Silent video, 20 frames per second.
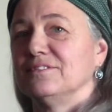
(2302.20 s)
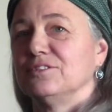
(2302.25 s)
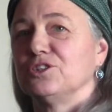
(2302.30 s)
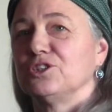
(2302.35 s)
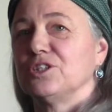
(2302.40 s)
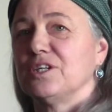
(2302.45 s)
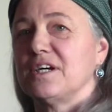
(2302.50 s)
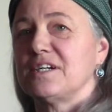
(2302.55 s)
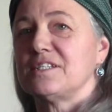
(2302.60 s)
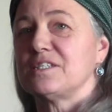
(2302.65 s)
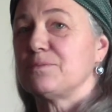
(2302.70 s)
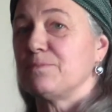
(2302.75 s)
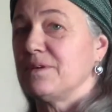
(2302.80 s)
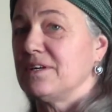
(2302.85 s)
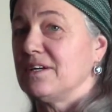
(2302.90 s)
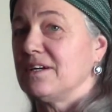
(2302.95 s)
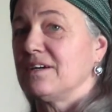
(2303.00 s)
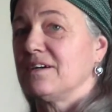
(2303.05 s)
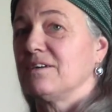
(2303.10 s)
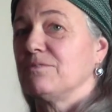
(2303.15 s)
Should I
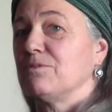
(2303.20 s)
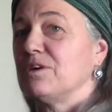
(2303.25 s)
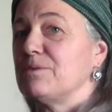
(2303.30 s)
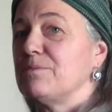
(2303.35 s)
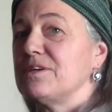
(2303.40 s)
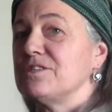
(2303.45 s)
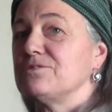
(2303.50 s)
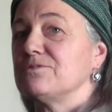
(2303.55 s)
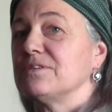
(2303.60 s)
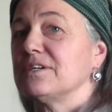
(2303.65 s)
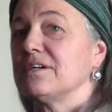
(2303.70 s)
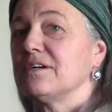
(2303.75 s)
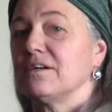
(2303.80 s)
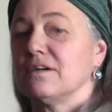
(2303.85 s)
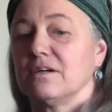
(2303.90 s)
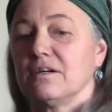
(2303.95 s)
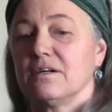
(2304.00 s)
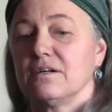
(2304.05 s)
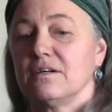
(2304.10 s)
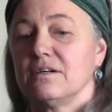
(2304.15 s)
speak? What am I doing?
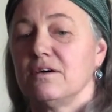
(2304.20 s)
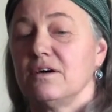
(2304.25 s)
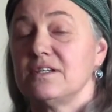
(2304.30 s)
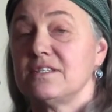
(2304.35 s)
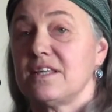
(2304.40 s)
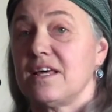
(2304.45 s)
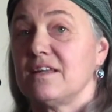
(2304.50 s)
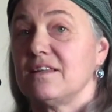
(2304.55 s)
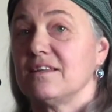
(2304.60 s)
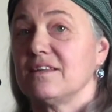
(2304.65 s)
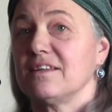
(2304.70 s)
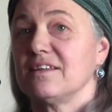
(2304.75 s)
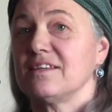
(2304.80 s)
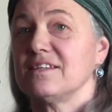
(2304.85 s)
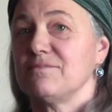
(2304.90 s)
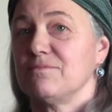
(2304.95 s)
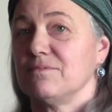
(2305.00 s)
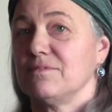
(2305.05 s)
Is that?